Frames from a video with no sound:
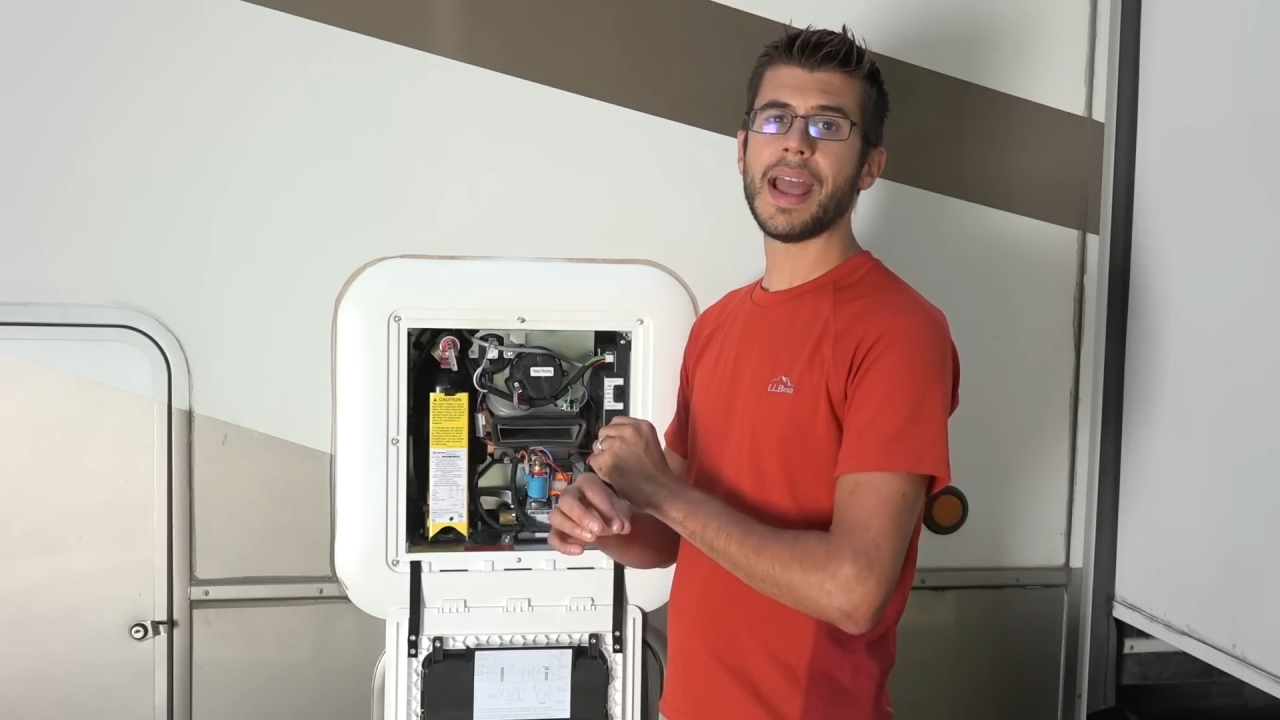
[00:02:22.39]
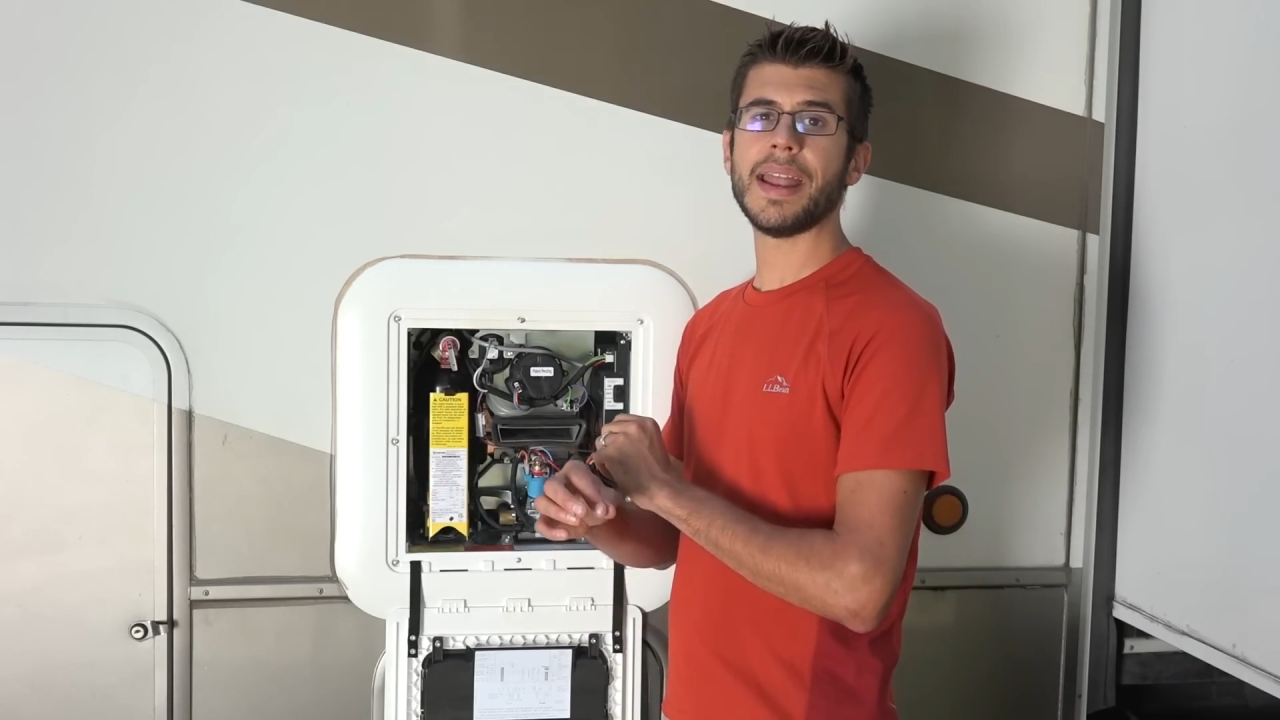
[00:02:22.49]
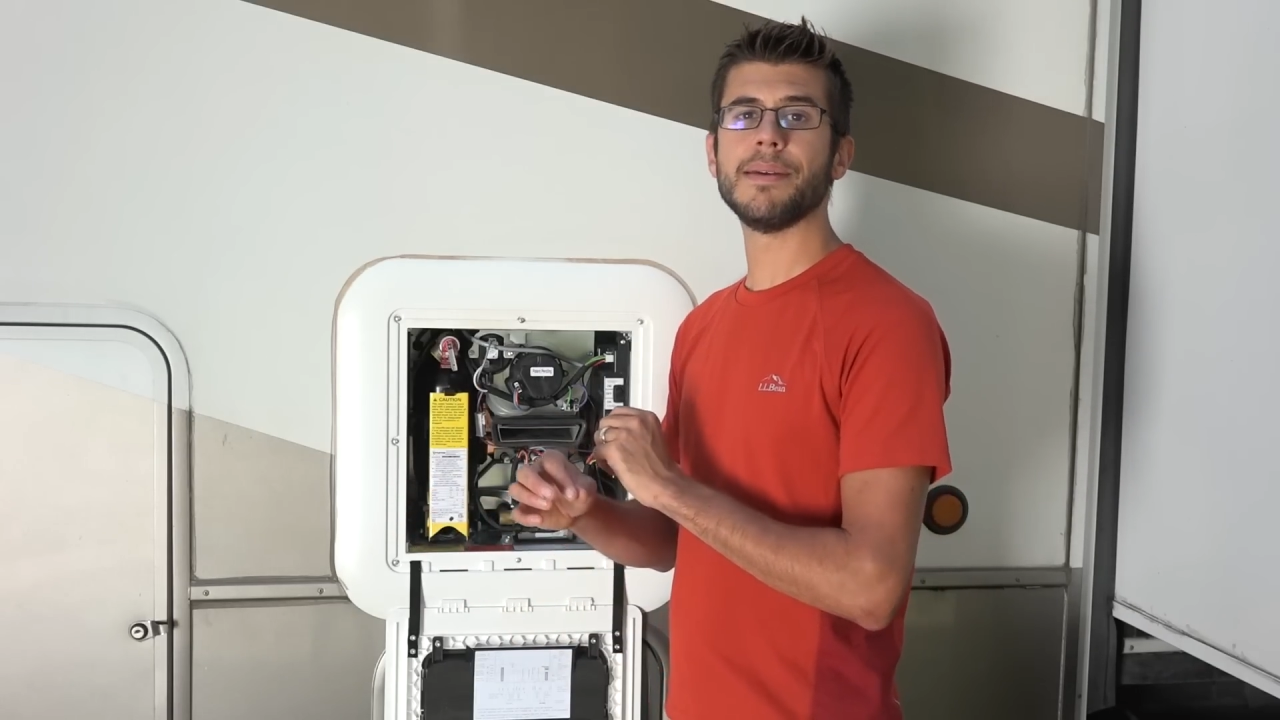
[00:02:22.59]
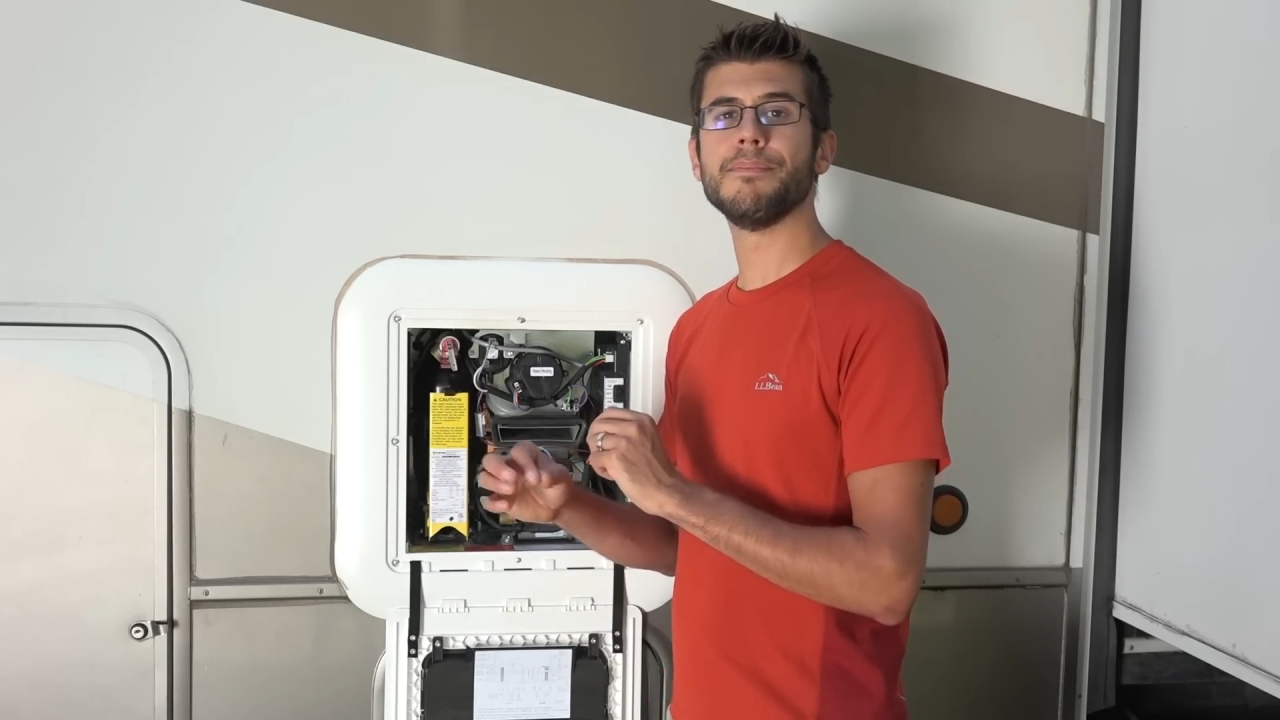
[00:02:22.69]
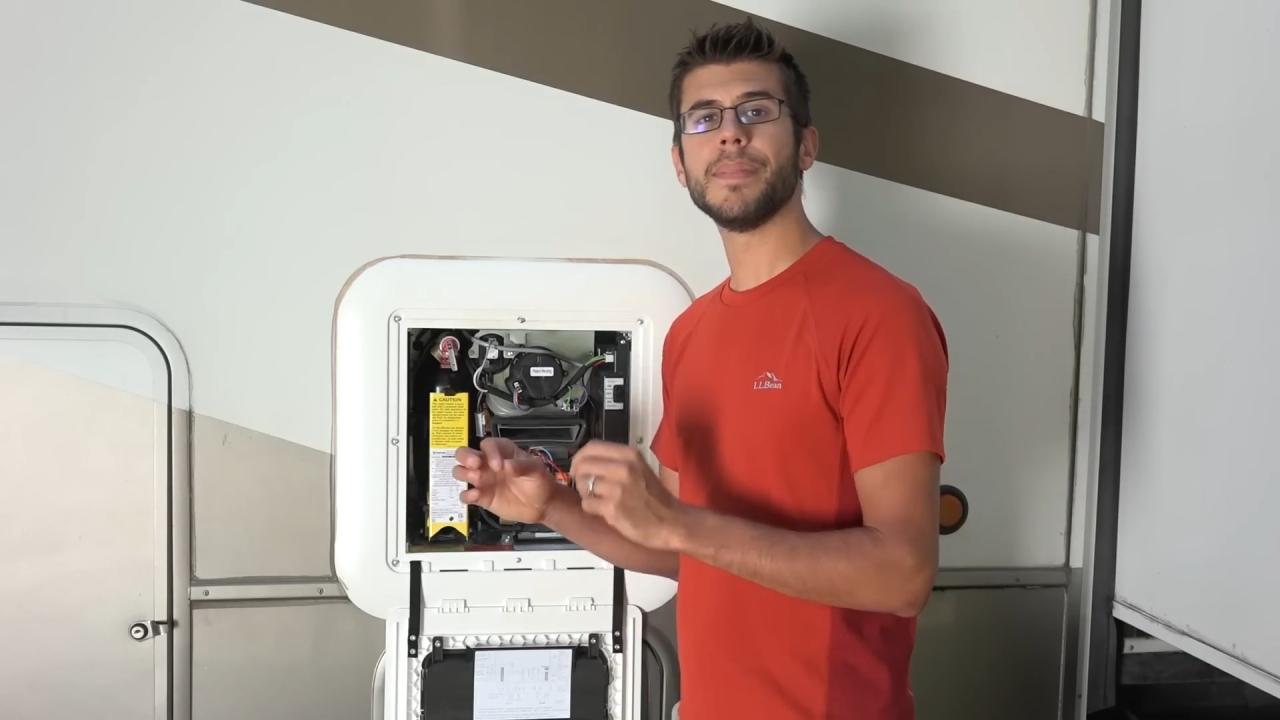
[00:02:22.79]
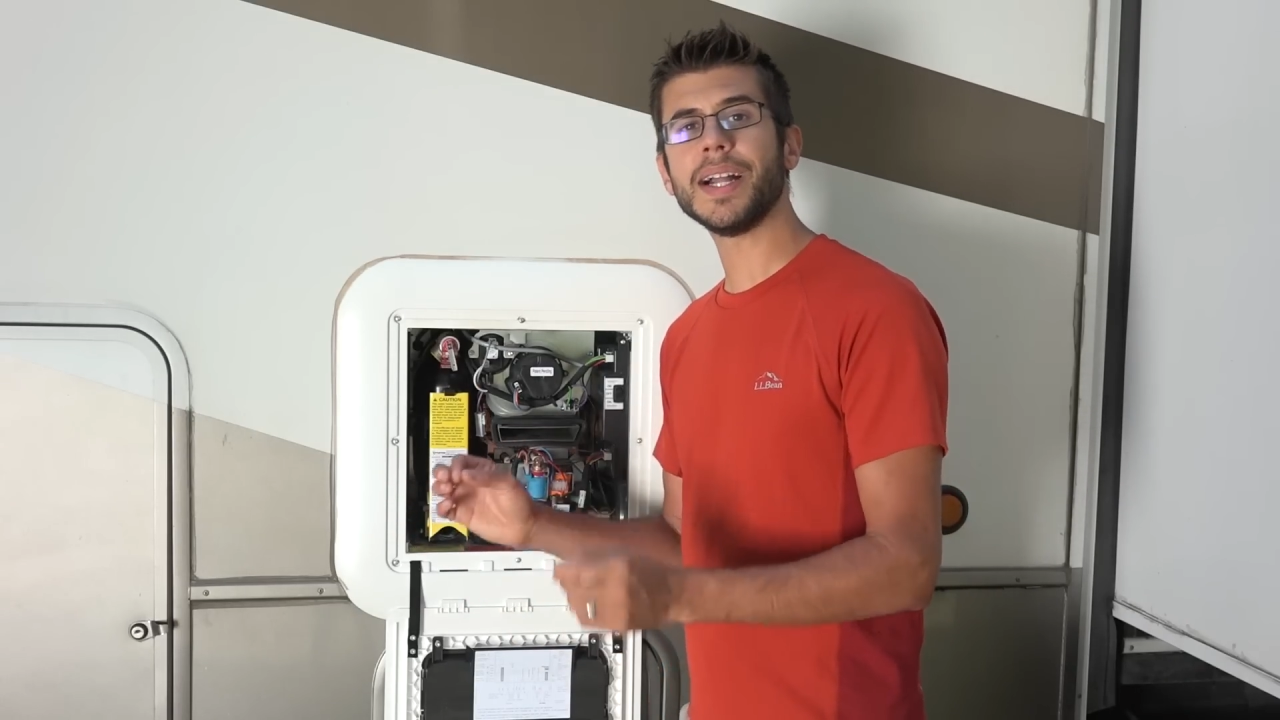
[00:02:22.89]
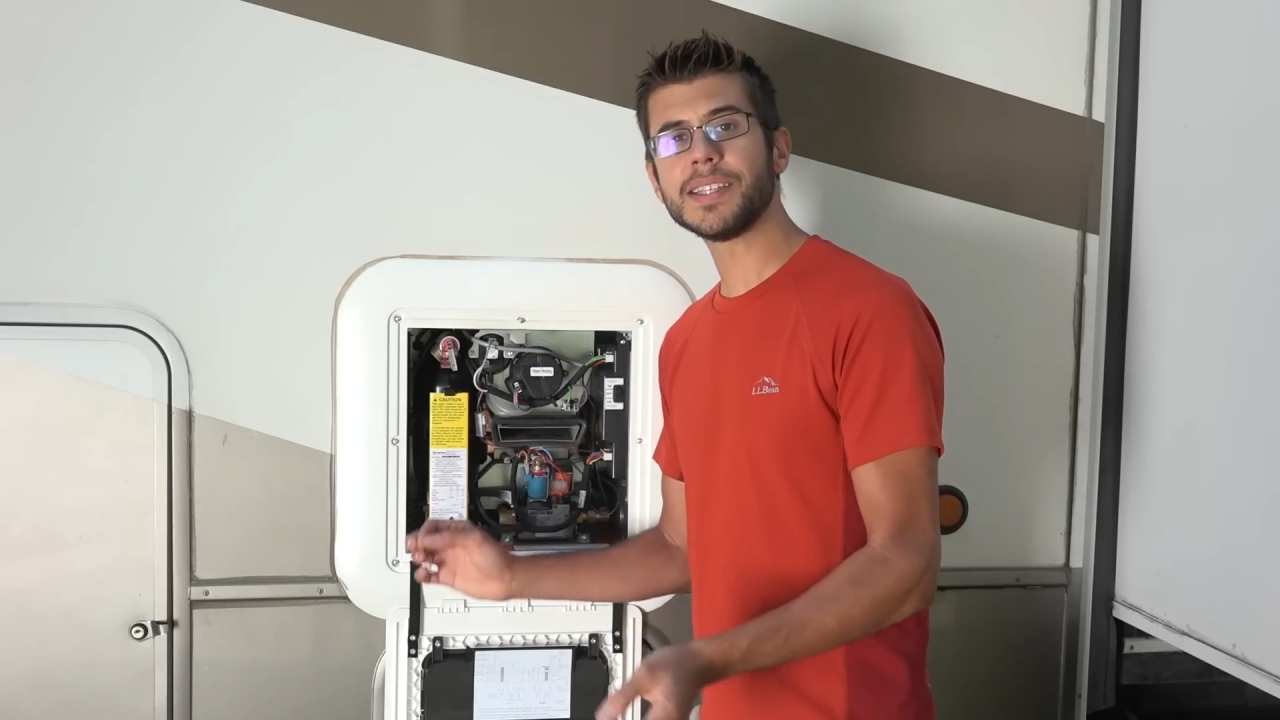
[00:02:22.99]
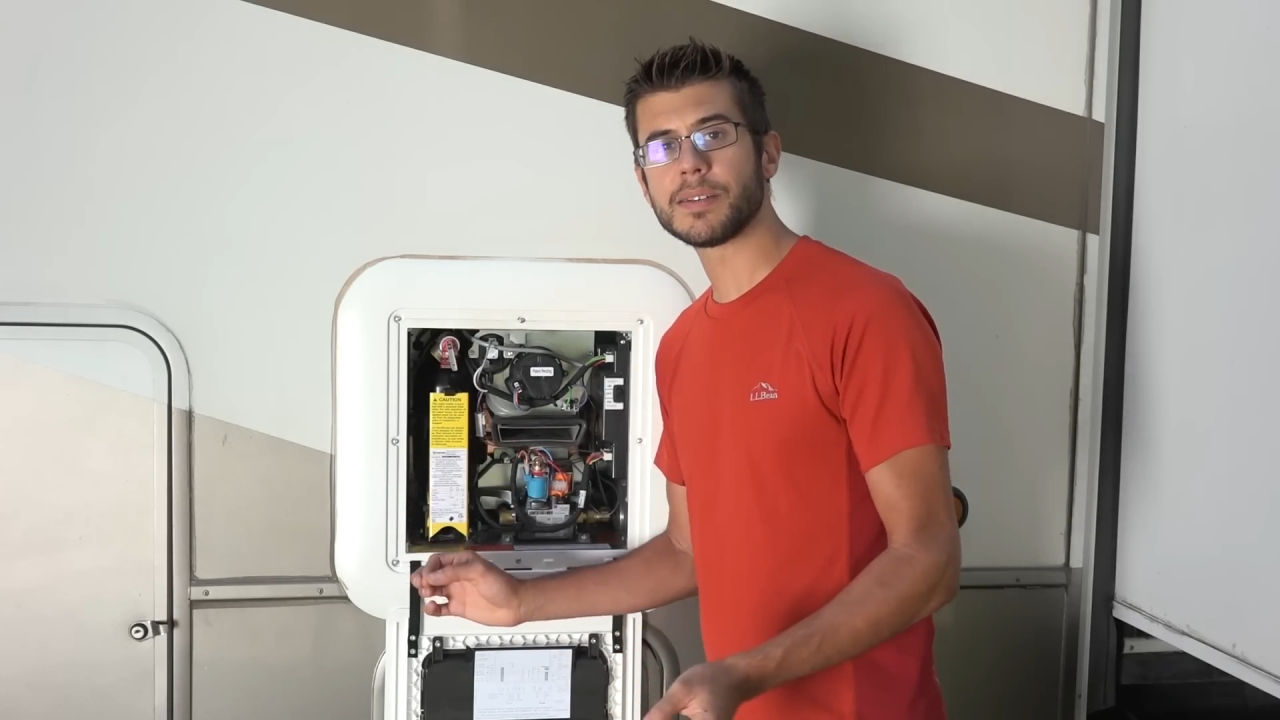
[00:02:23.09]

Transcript: an immense